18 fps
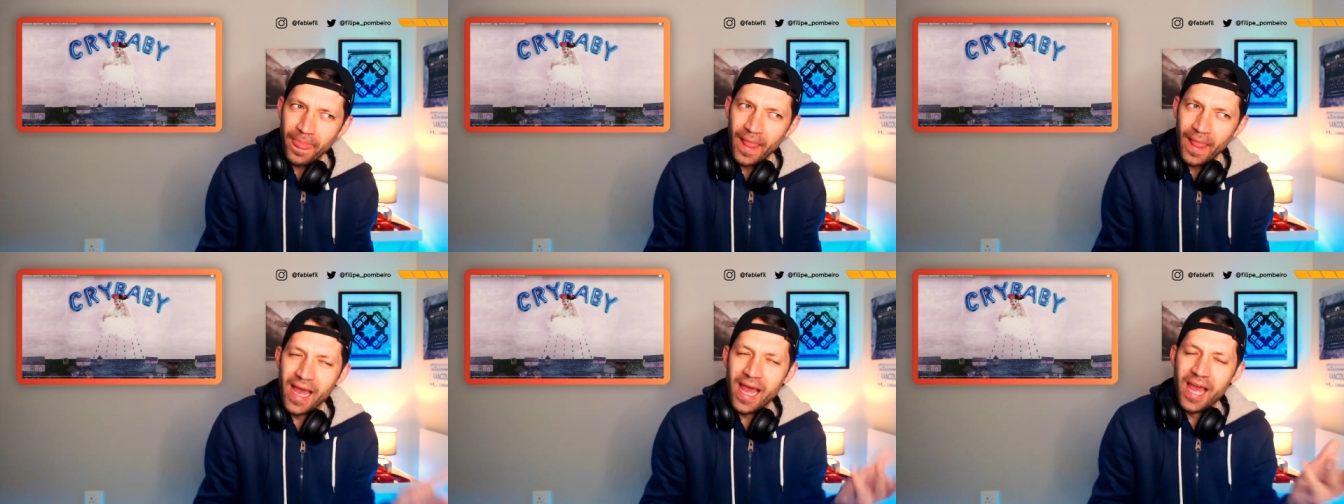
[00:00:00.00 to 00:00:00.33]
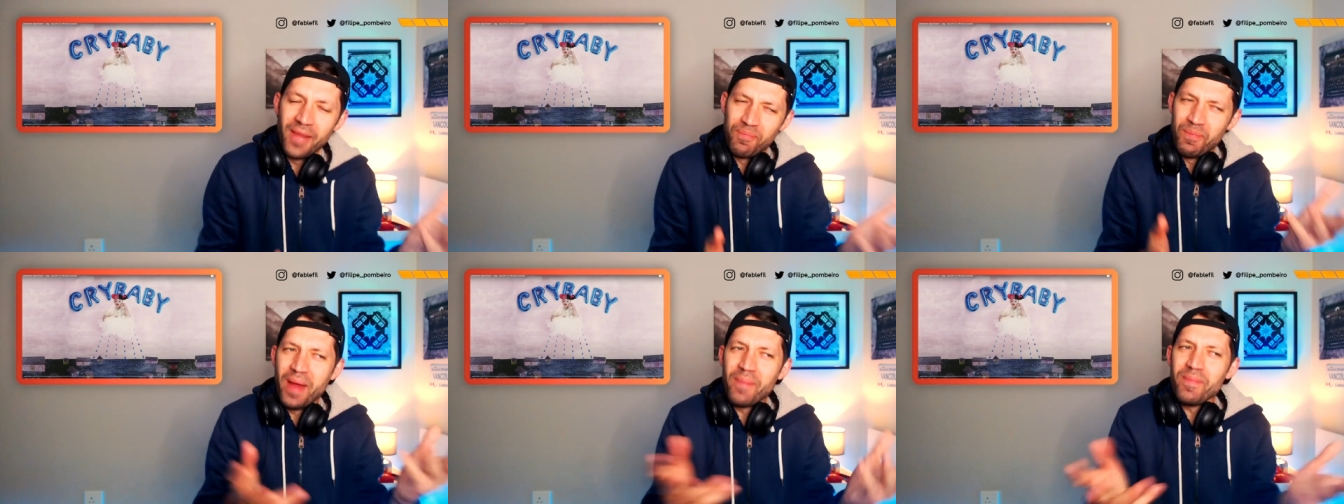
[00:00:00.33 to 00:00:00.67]

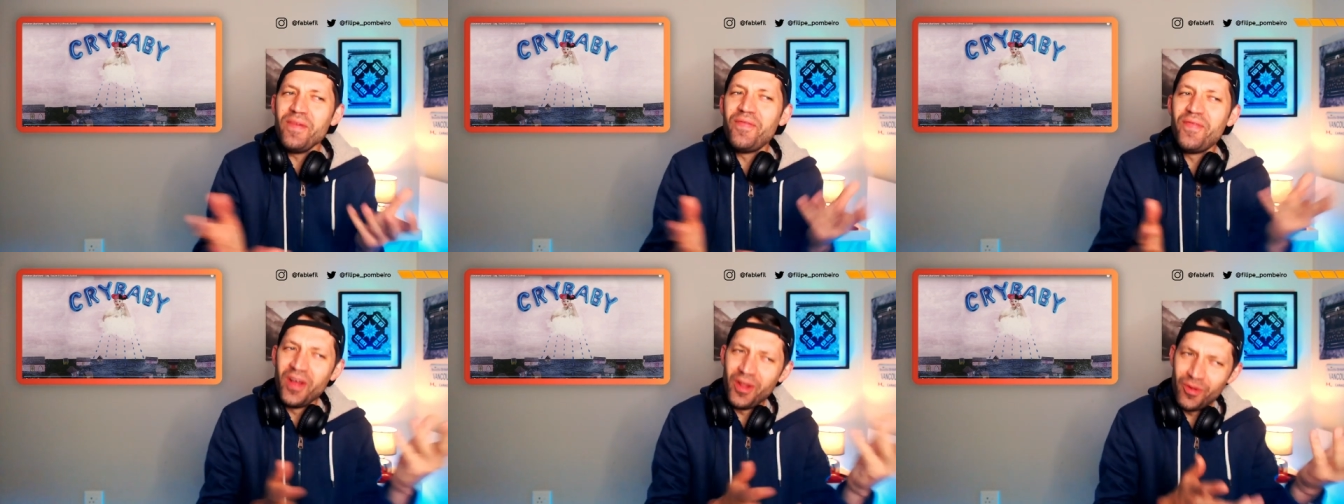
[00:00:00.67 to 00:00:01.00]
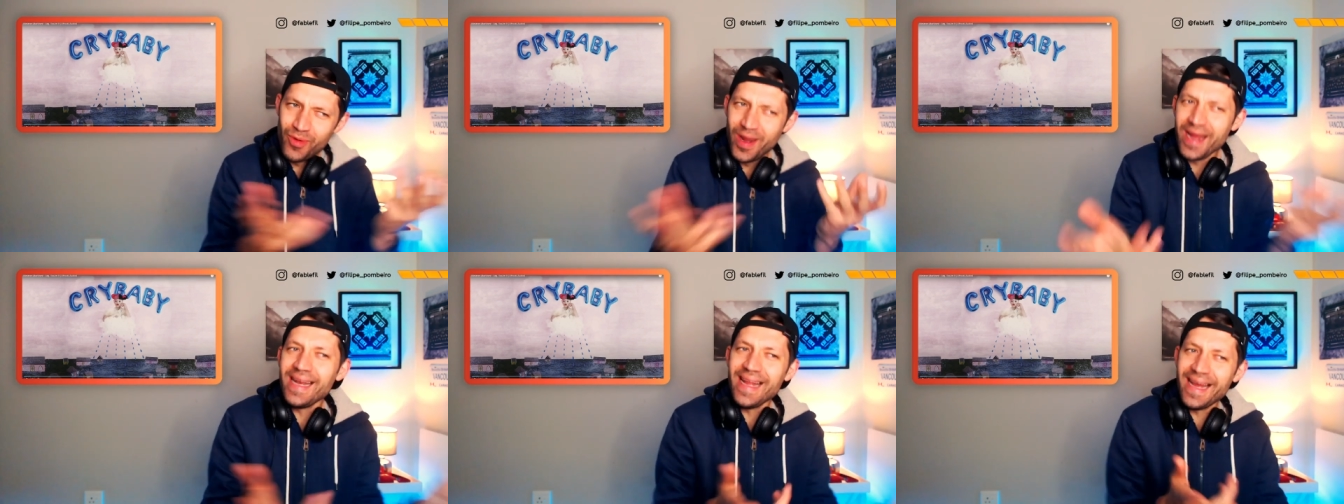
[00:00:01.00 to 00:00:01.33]
It made me
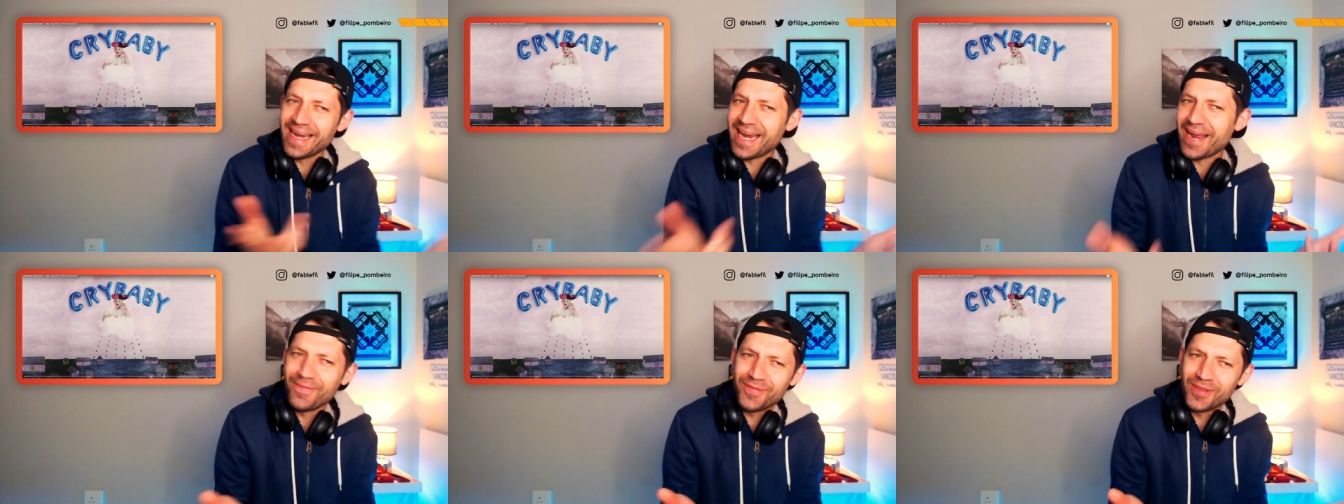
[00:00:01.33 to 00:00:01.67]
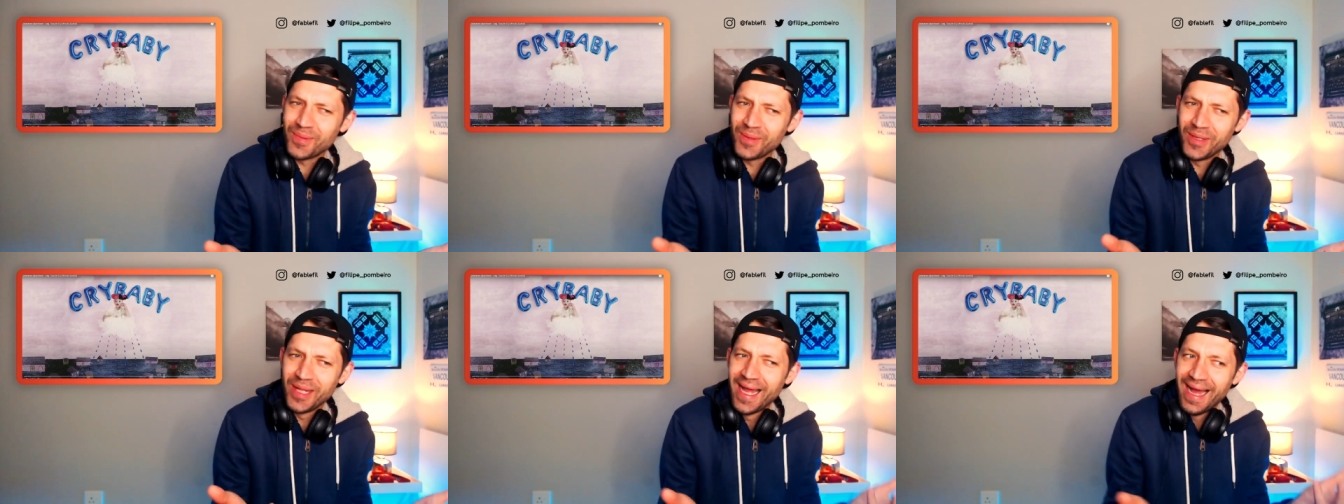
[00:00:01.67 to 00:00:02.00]
feel really uncomfortable.